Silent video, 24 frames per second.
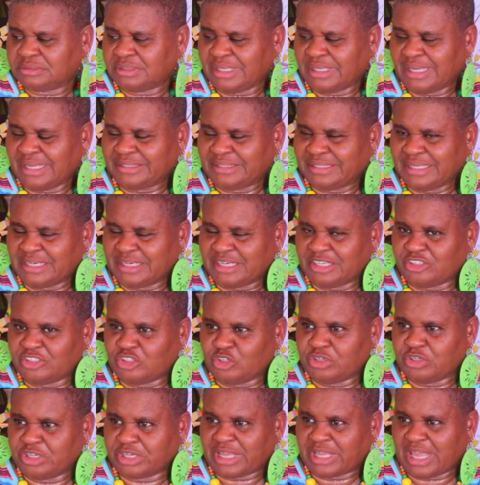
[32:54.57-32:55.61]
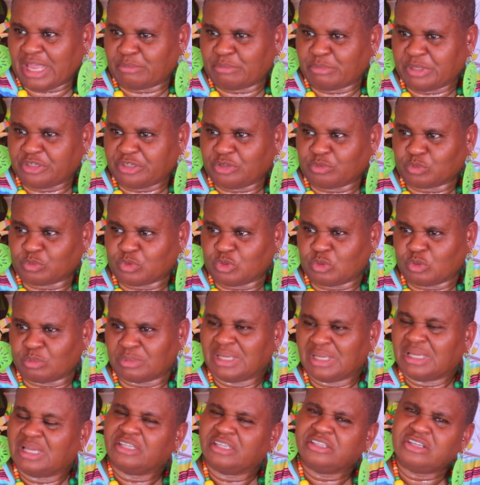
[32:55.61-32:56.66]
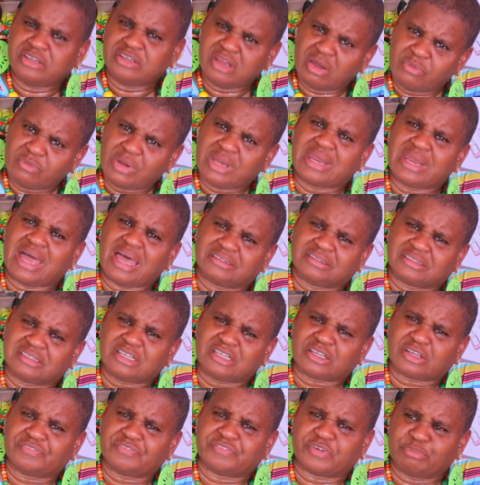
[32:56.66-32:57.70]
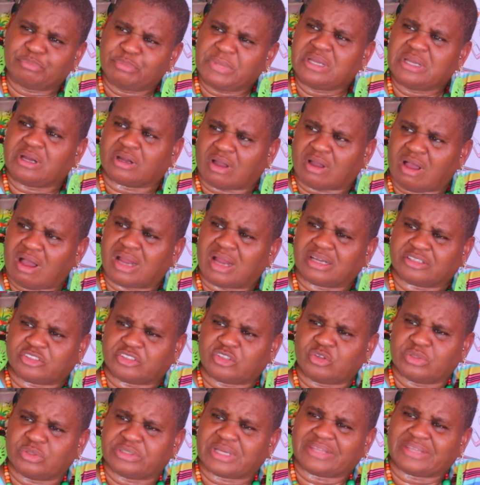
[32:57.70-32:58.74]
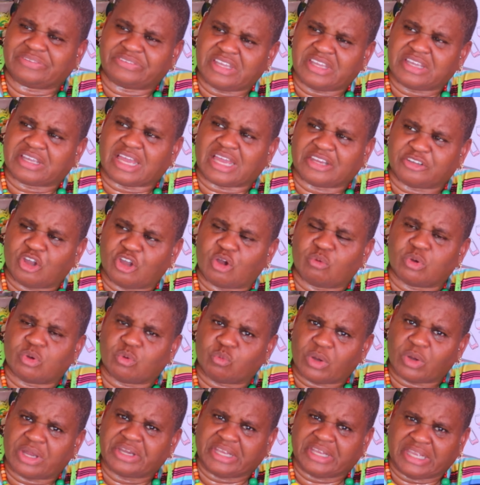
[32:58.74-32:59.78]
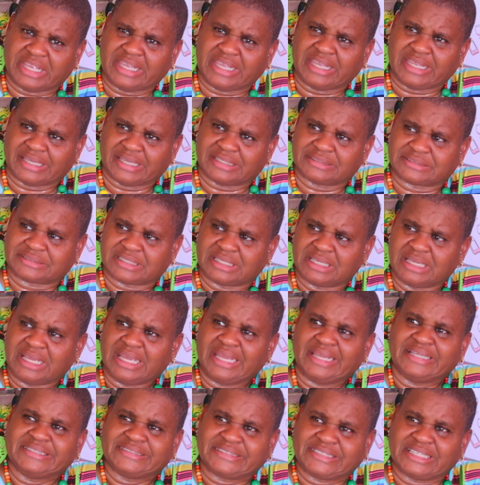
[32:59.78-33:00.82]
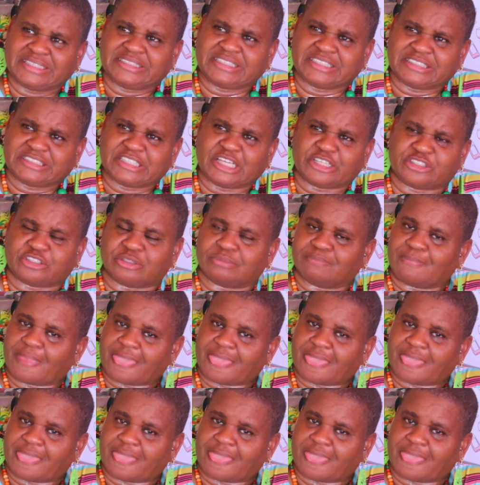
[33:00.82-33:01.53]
And then you done came in the room. You know what? I was looking for me a car too, and I think I know where one is. Such and such a.